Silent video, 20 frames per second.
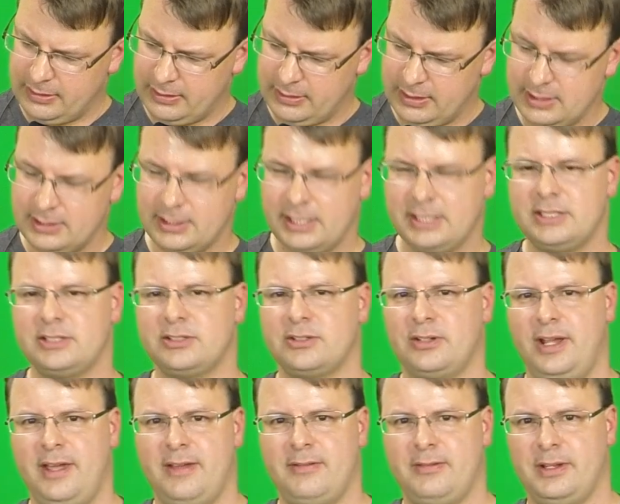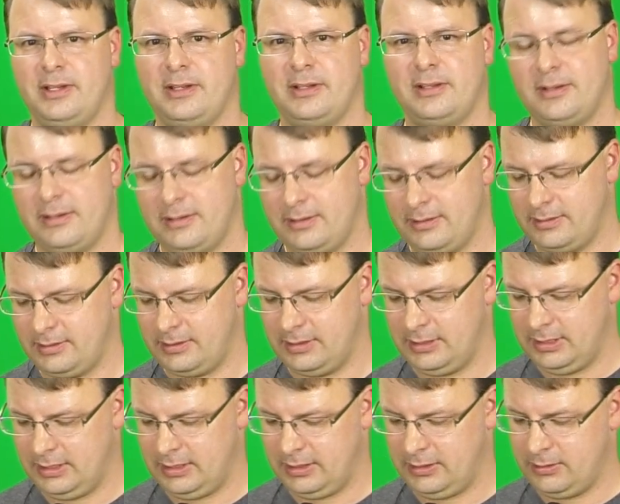These lenses are heavy.
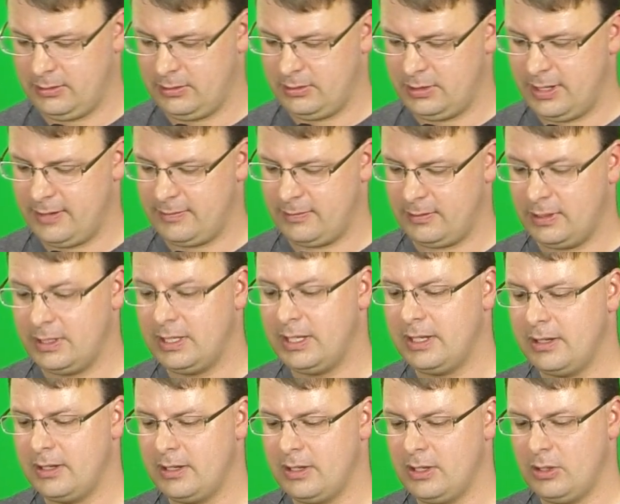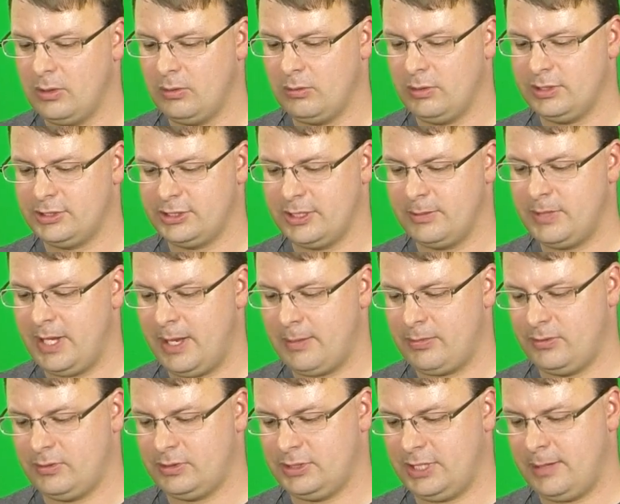You definitely want some type
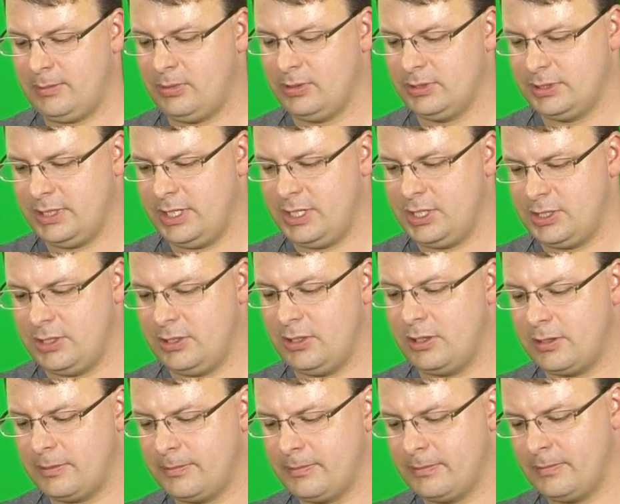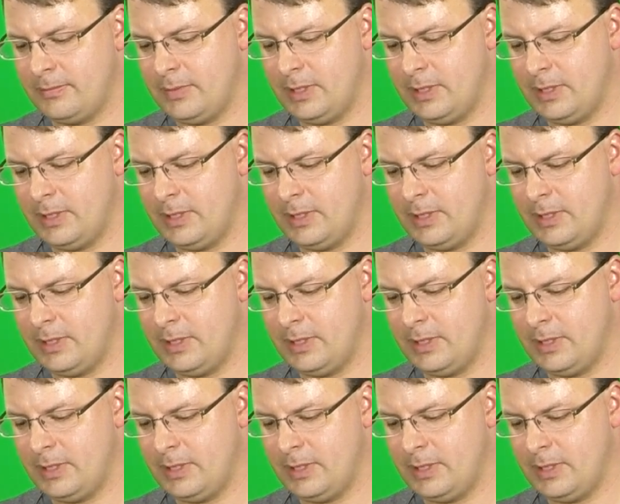of stabilization on them.